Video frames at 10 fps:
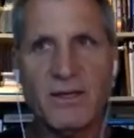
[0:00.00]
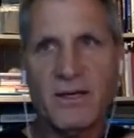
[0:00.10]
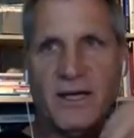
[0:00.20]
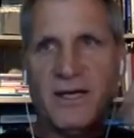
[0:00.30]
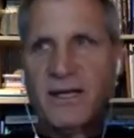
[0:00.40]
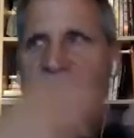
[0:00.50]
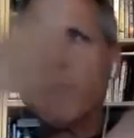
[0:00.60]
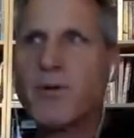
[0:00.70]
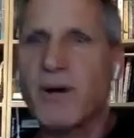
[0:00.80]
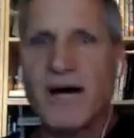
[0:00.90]
And the
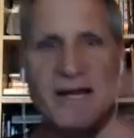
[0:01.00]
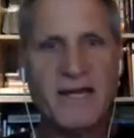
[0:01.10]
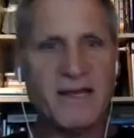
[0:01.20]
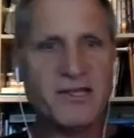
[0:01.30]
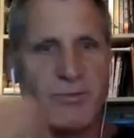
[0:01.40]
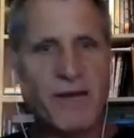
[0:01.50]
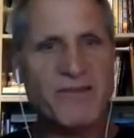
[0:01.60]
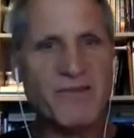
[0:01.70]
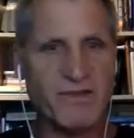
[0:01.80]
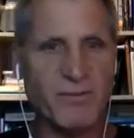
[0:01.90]
upper body
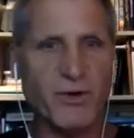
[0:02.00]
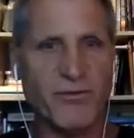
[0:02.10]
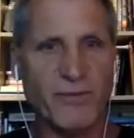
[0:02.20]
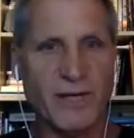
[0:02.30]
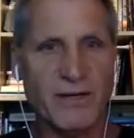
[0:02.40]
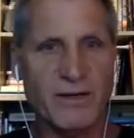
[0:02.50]
expresses the movement.